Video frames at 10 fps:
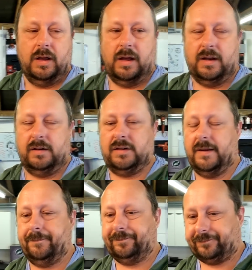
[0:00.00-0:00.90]

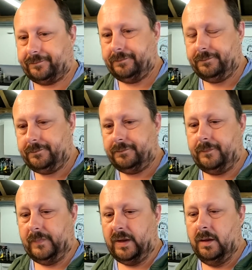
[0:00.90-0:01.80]
And
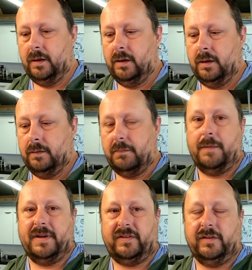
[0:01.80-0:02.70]

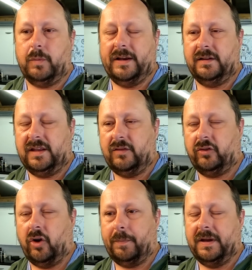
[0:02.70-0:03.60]
my missus went and did
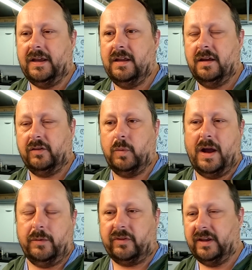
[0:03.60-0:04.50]
shopping as
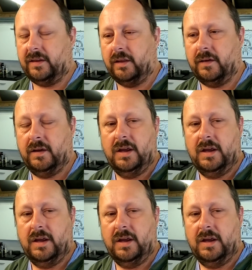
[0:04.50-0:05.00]
well and said that